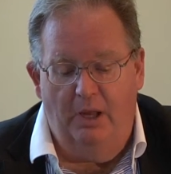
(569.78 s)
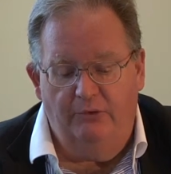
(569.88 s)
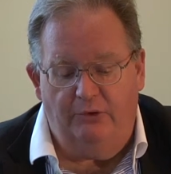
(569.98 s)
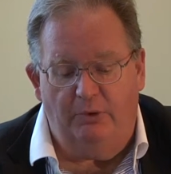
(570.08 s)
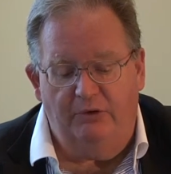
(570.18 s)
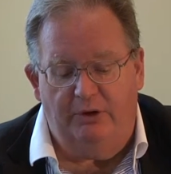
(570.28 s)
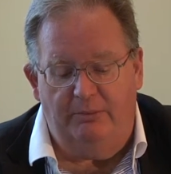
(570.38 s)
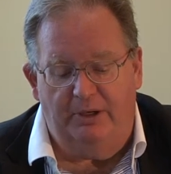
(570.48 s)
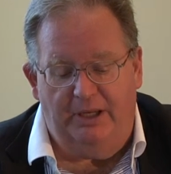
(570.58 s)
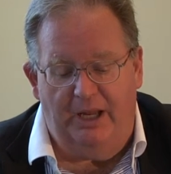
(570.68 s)
So risk
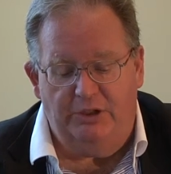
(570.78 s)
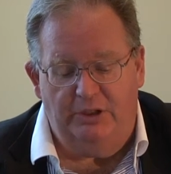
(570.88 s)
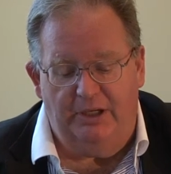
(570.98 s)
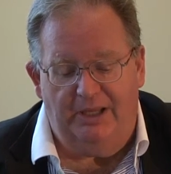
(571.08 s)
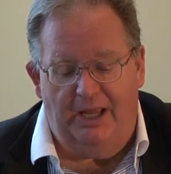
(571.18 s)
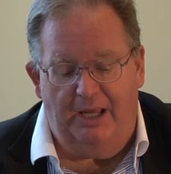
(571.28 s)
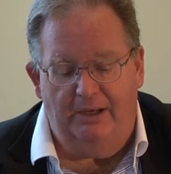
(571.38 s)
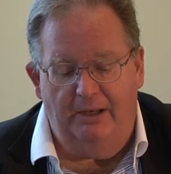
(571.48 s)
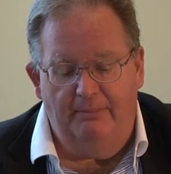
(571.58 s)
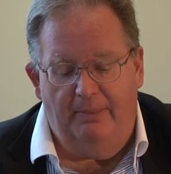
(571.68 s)
communication,
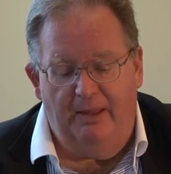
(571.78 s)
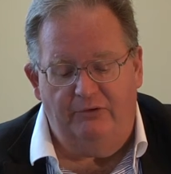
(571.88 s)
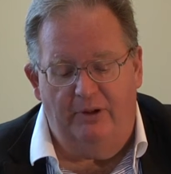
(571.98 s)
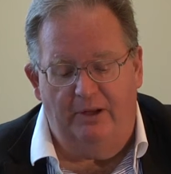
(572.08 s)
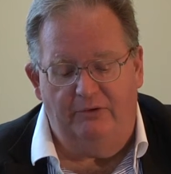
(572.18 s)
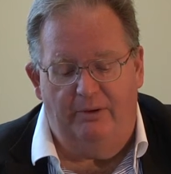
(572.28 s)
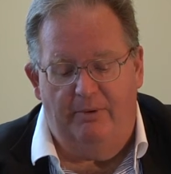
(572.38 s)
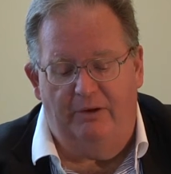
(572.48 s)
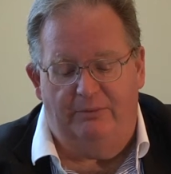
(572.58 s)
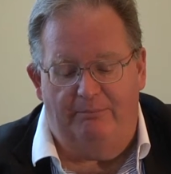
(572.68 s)
again, is
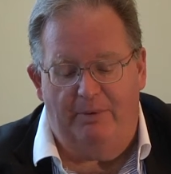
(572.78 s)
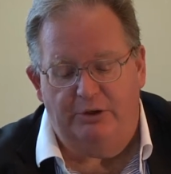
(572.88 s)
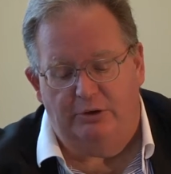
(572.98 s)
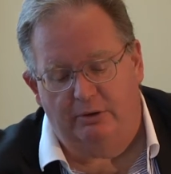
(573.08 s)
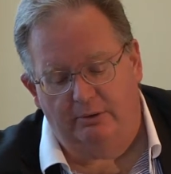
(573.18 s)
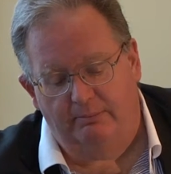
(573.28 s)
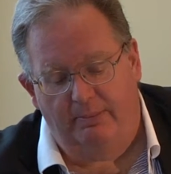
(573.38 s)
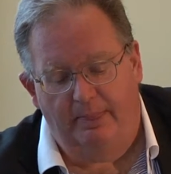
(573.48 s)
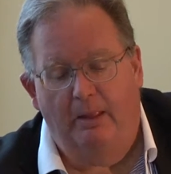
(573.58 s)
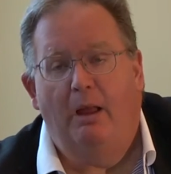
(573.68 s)
a measure
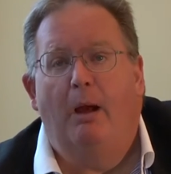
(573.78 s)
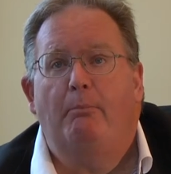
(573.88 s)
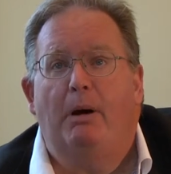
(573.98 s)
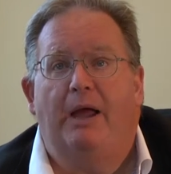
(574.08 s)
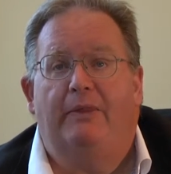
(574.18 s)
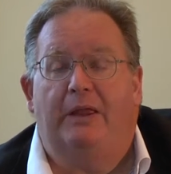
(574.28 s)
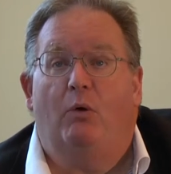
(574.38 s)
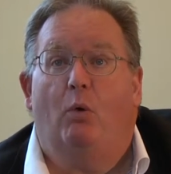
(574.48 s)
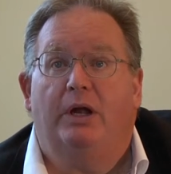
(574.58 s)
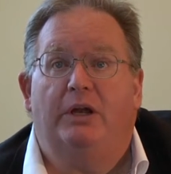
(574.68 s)
by
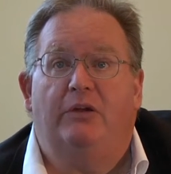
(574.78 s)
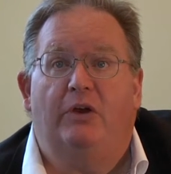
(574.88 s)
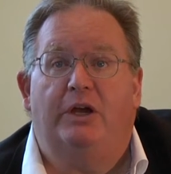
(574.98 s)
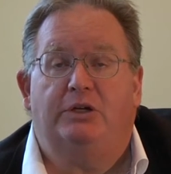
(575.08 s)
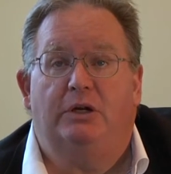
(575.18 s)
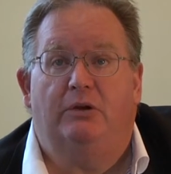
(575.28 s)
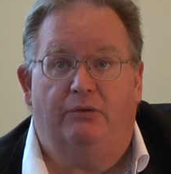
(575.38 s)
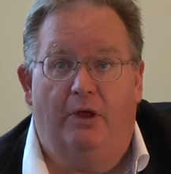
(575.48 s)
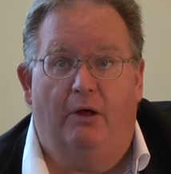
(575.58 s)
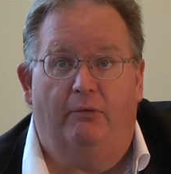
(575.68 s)
the organization
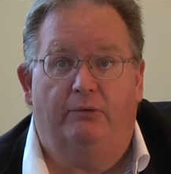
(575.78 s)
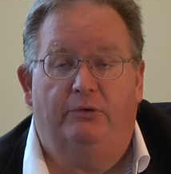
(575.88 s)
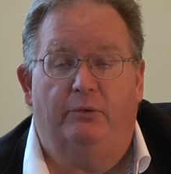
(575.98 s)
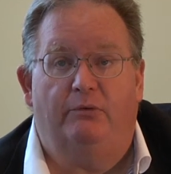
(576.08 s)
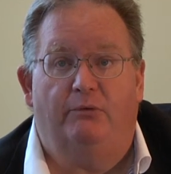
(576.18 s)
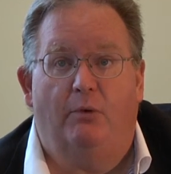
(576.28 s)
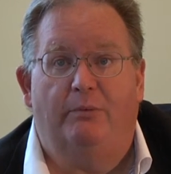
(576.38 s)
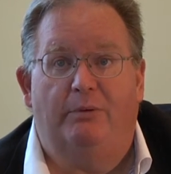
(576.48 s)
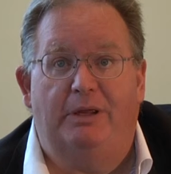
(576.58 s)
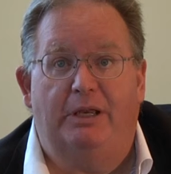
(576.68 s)
itself to
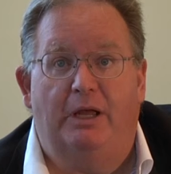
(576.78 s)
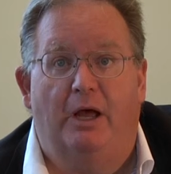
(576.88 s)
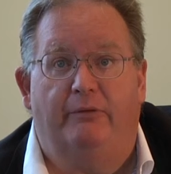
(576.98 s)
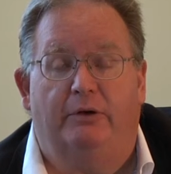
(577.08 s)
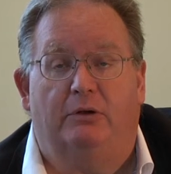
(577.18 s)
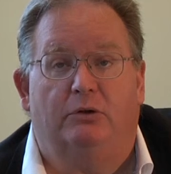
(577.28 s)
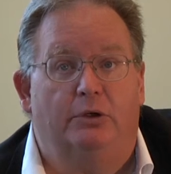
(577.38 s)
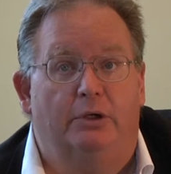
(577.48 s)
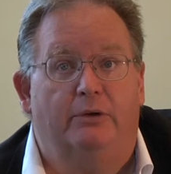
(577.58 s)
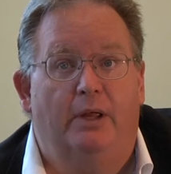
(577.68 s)
inform the media of an
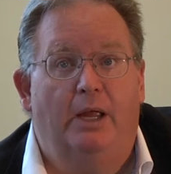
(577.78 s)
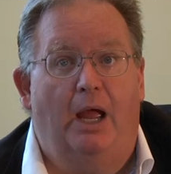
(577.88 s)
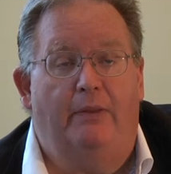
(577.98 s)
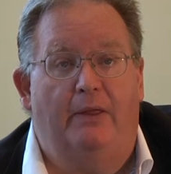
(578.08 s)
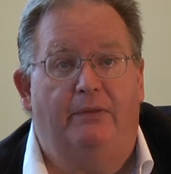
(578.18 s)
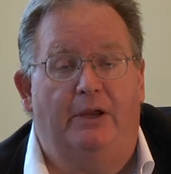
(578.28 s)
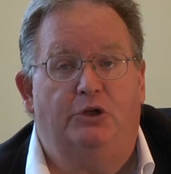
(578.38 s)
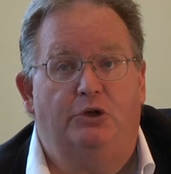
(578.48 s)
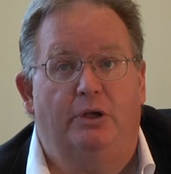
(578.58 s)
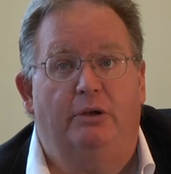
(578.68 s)
alert and that they
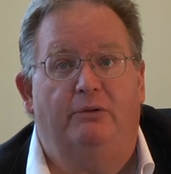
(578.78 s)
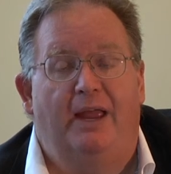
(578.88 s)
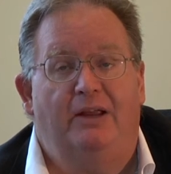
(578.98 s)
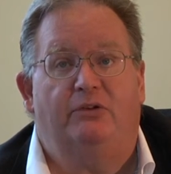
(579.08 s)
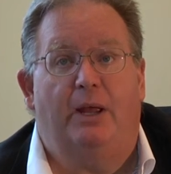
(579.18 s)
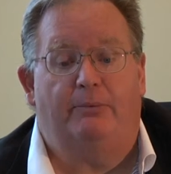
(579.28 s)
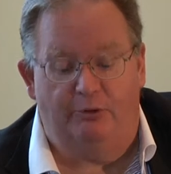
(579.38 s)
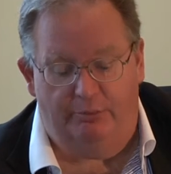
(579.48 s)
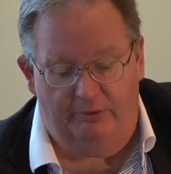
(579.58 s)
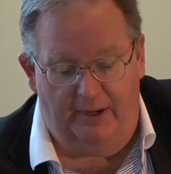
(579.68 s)
should take steps
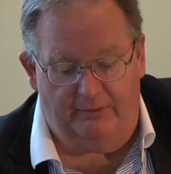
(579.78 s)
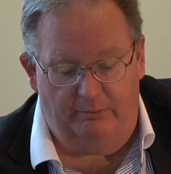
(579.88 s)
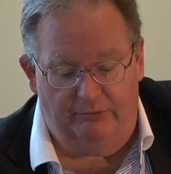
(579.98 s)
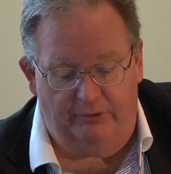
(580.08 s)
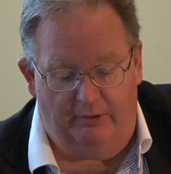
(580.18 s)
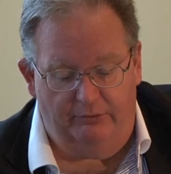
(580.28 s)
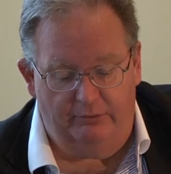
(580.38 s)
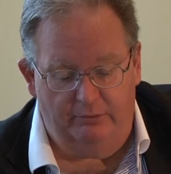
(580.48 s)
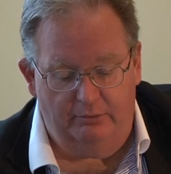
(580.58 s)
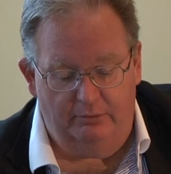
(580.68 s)
to protect themselves.